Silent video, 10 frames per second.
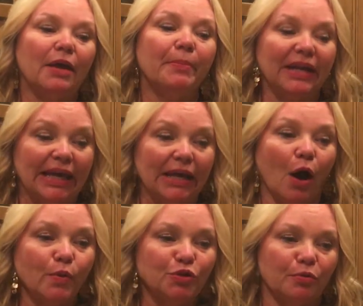But again,
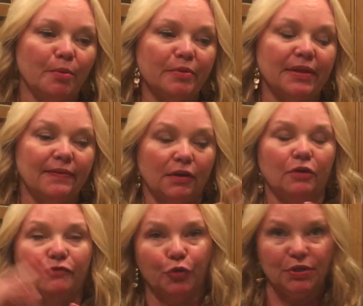always remember that the
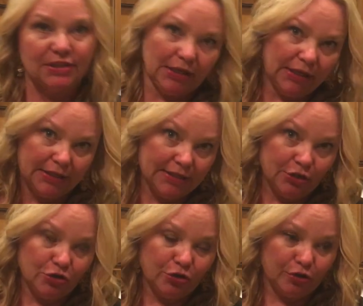food is going to
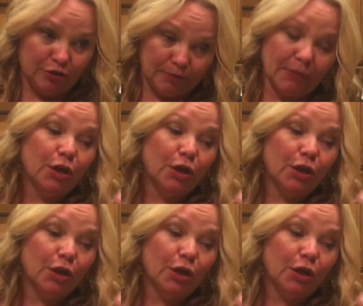continue to cook.